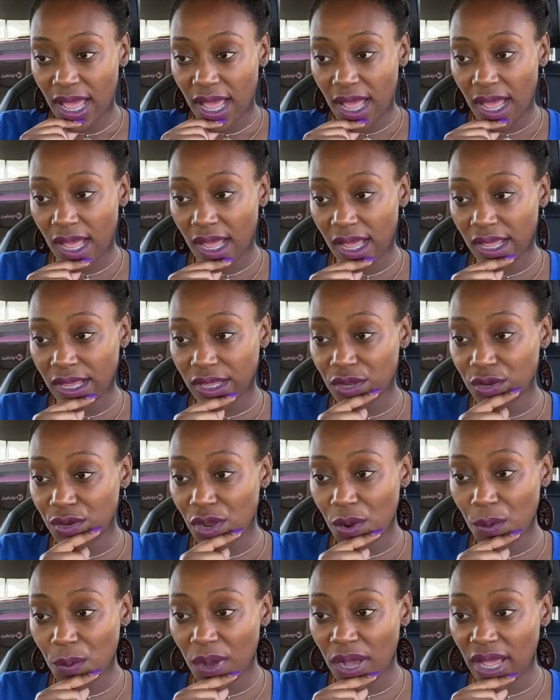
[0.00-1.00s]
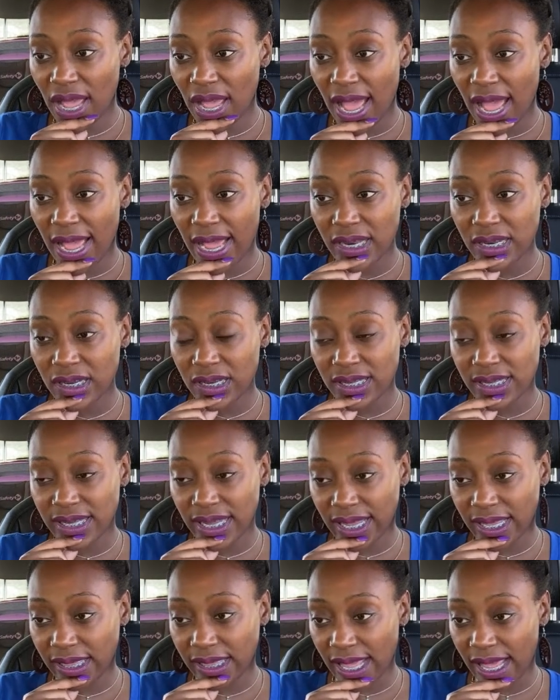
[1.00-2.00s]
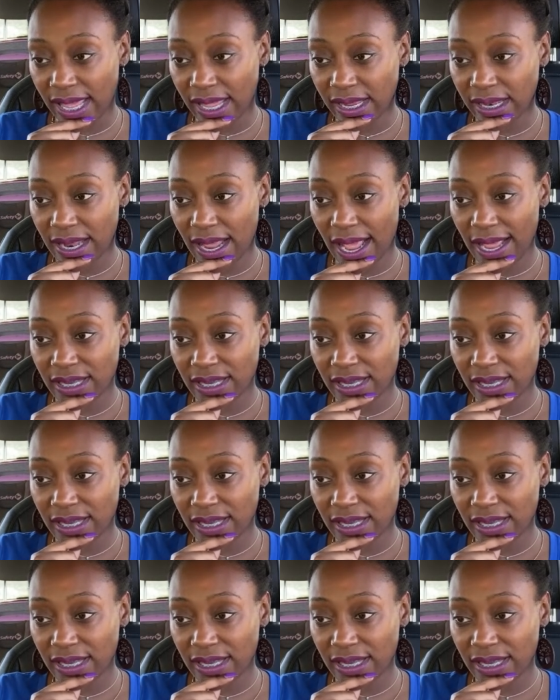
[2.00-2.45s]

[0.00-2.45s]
You know what? I understand that.